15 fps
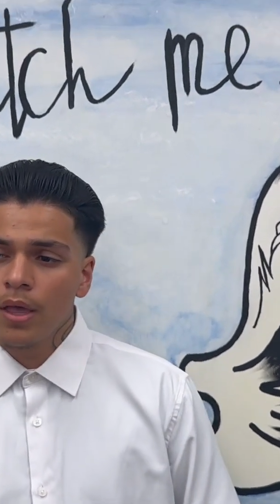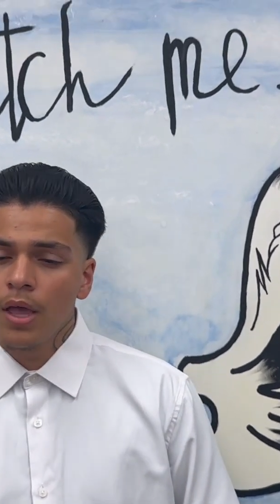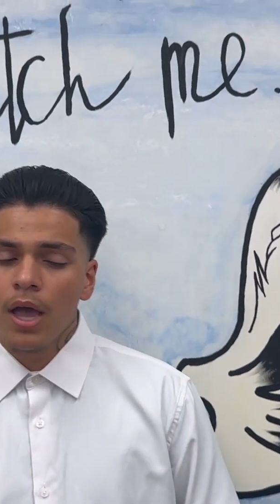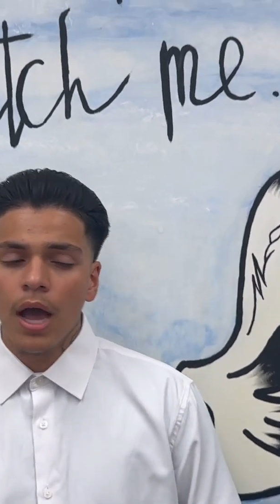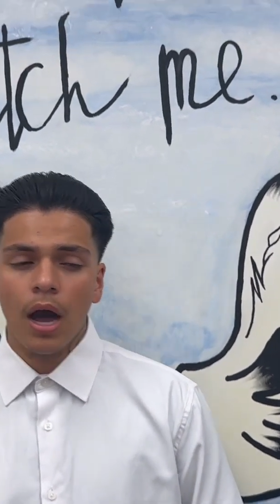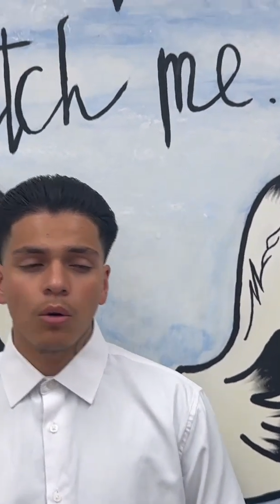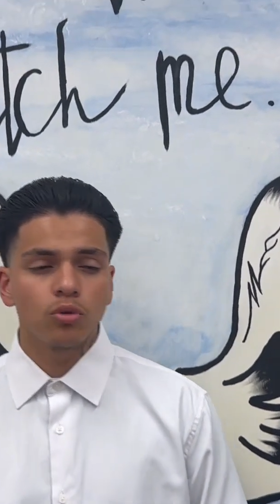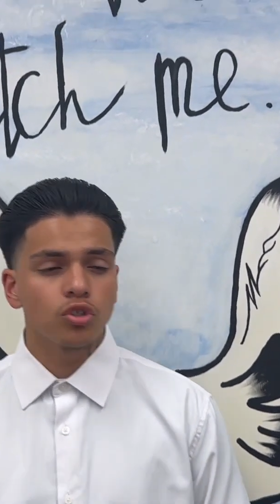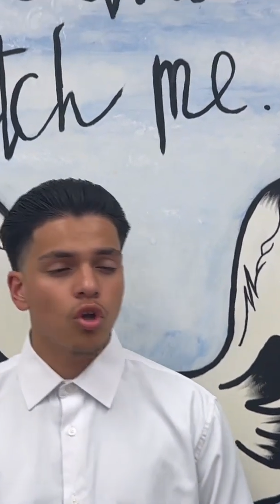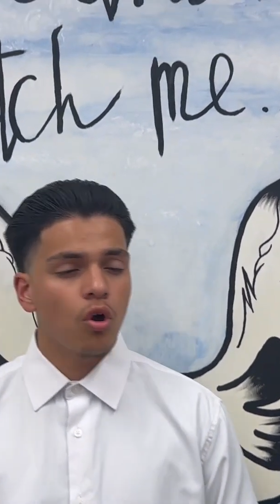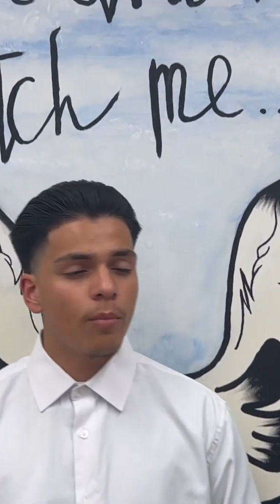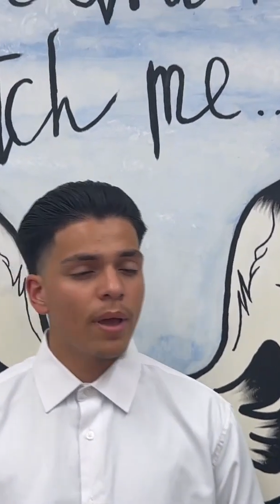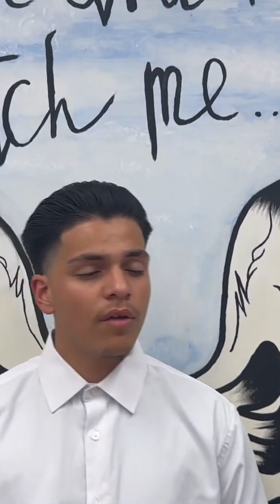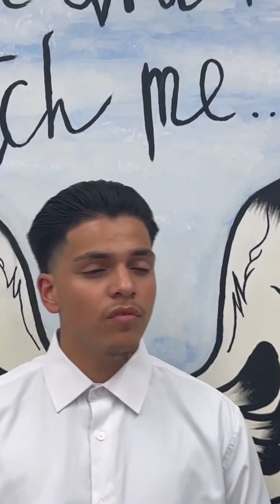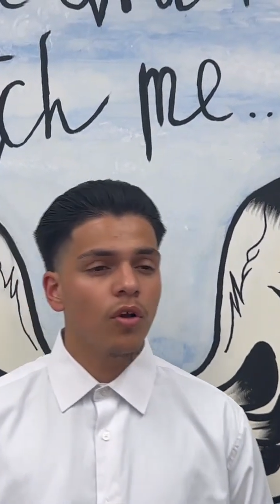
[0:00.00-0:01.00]
I was home
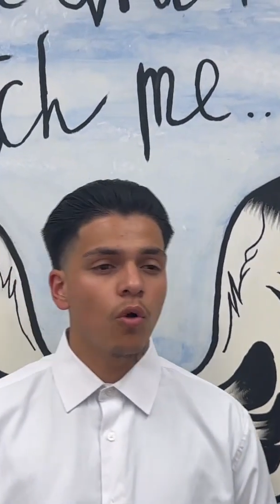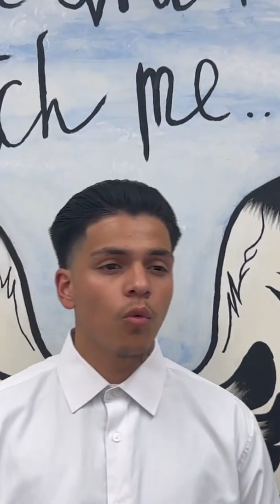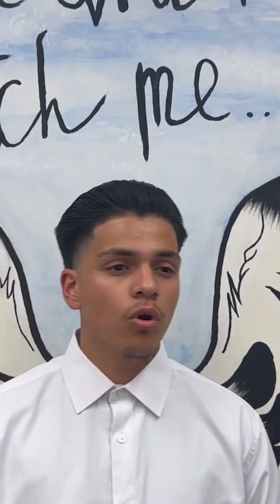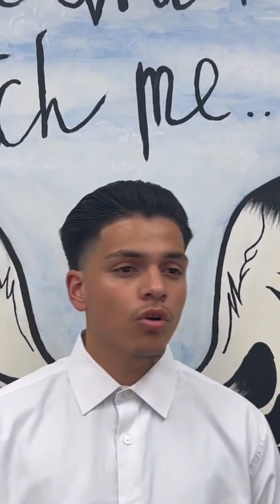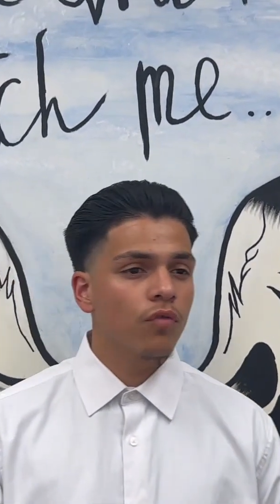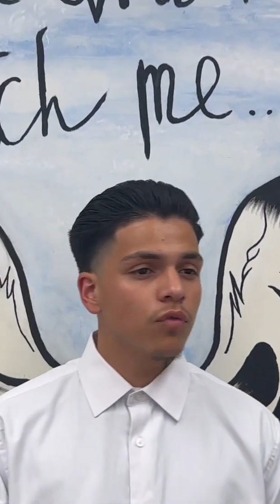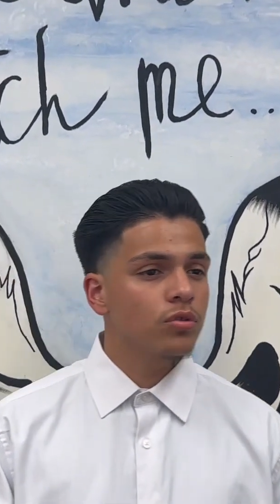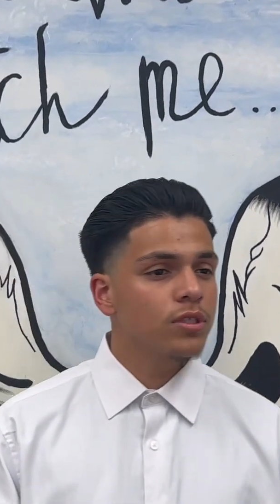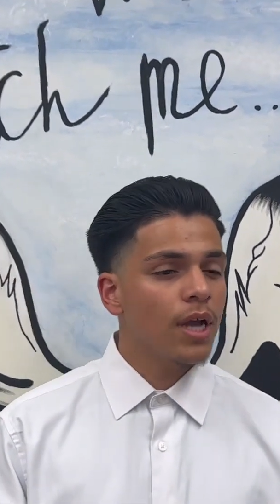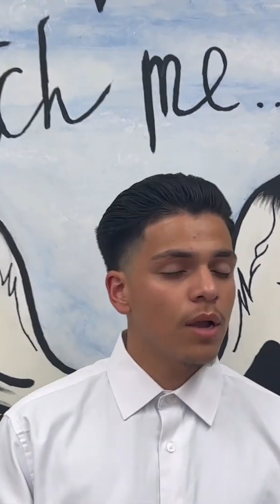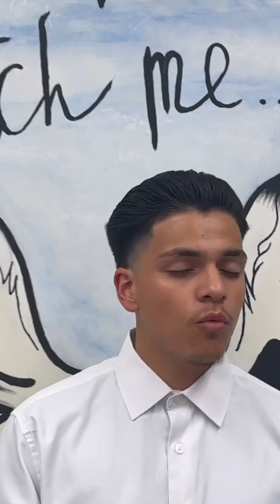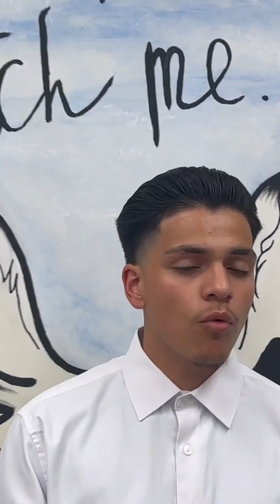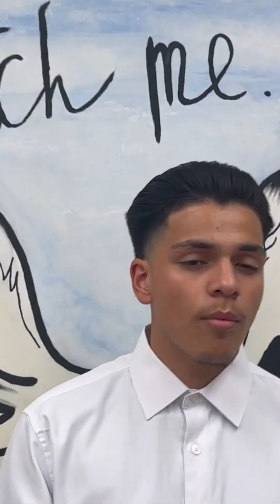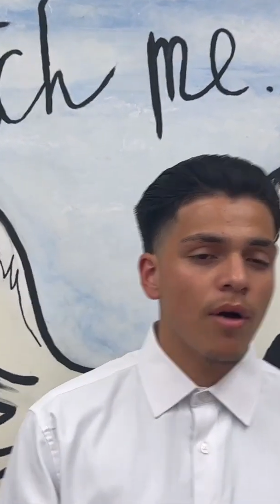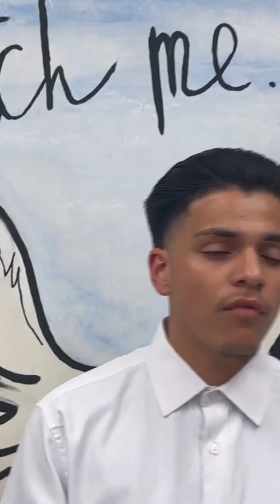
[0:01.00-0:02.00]
having a wonderful time with
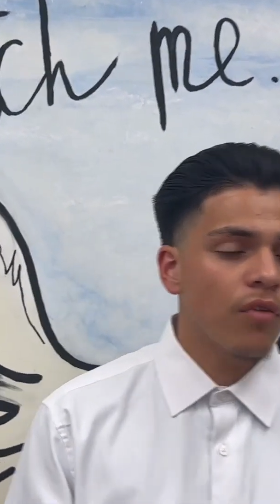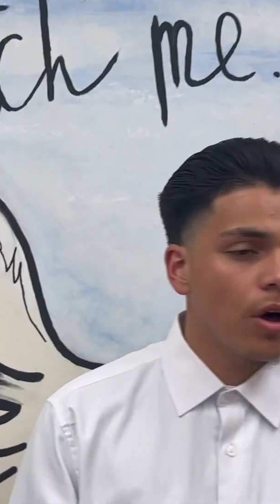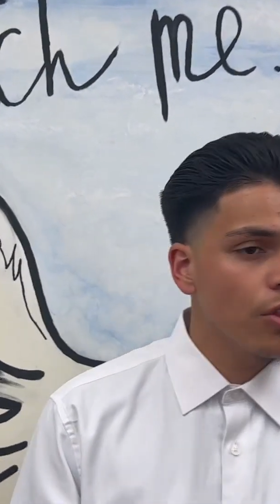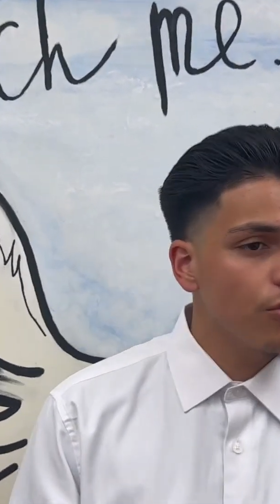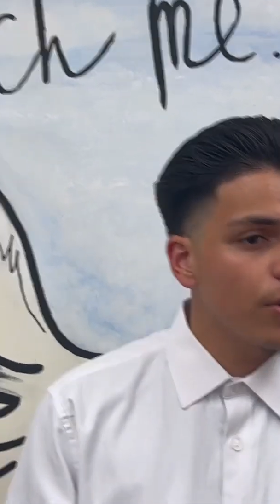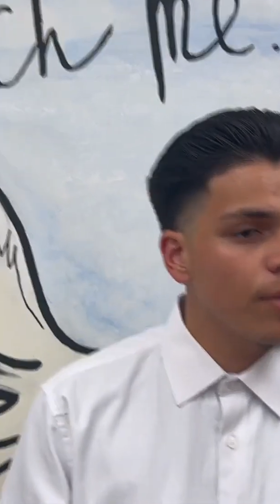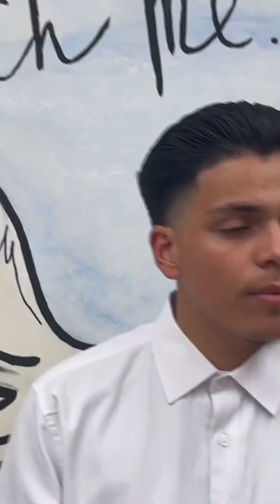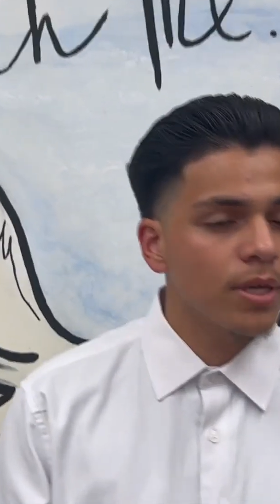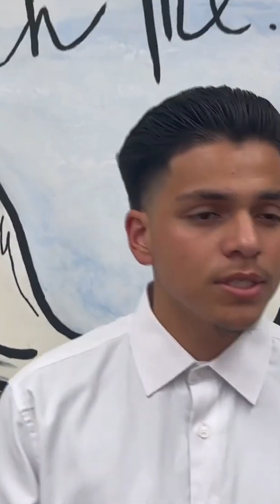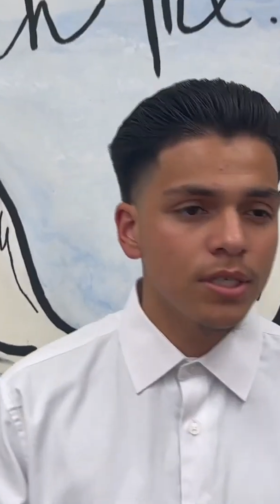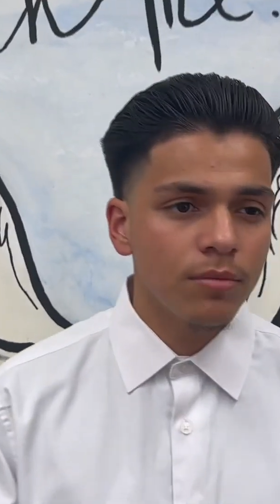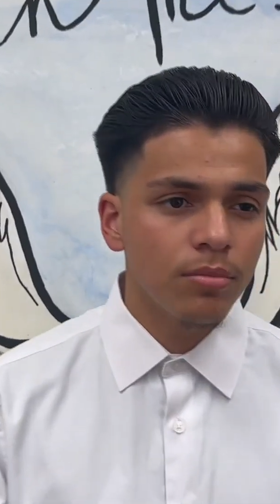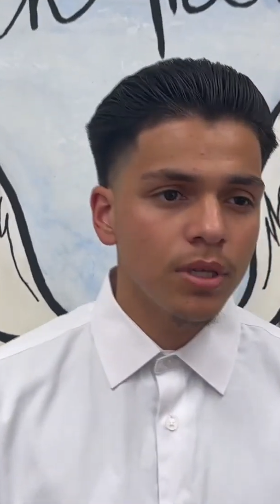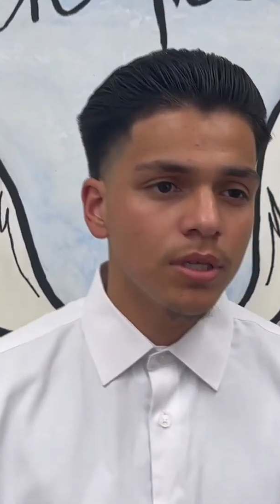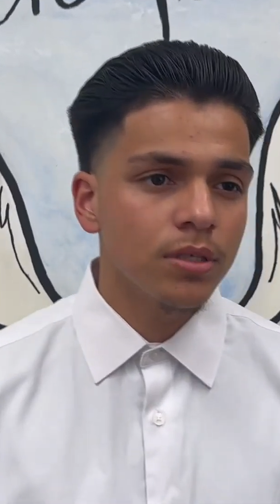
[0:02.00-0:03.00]
my father and my
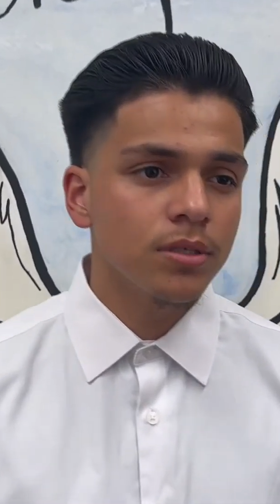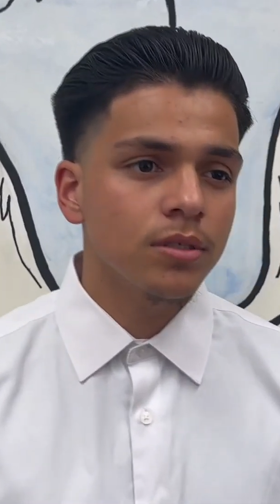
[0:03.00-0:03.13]
siblings.